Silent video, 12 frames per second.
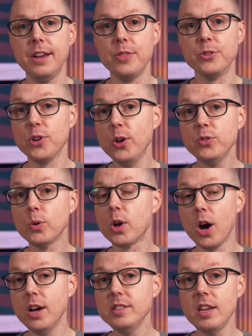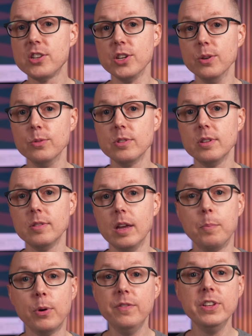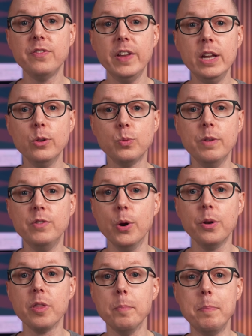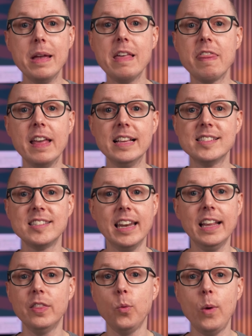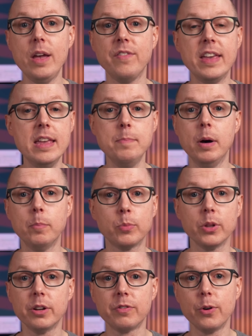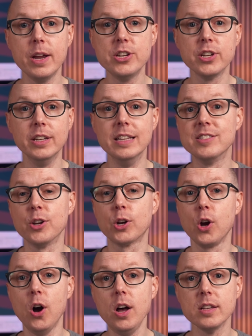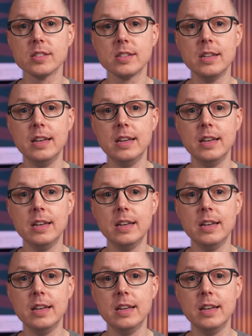There's also cost issues. In previous videos, we've noted the big thing standing in the way of heat pump proliferation is their cost.